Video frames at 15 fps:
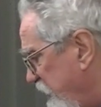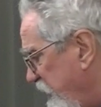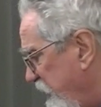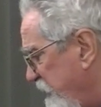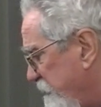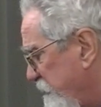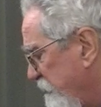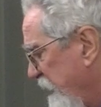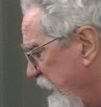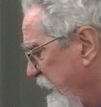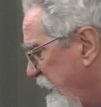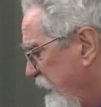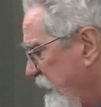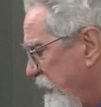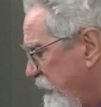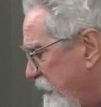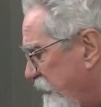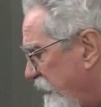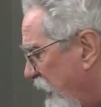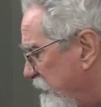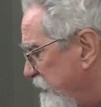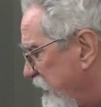here, the
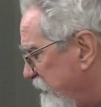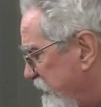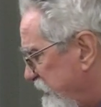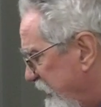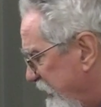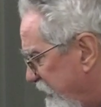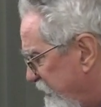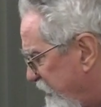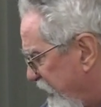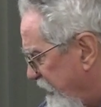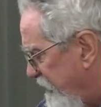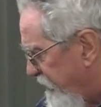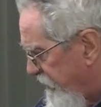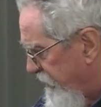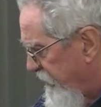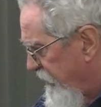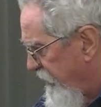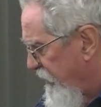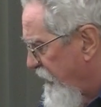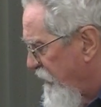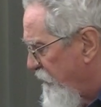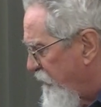frames have a tendency to
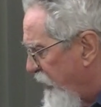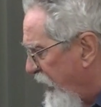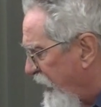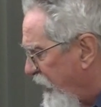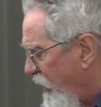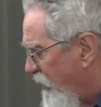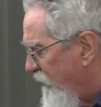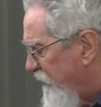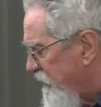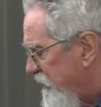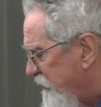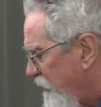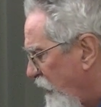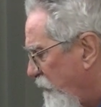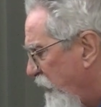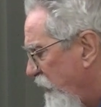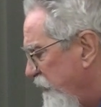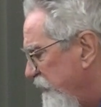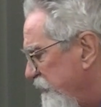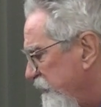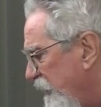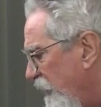valley over at the top on
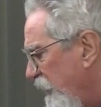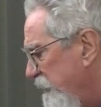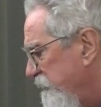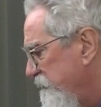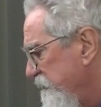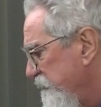the side.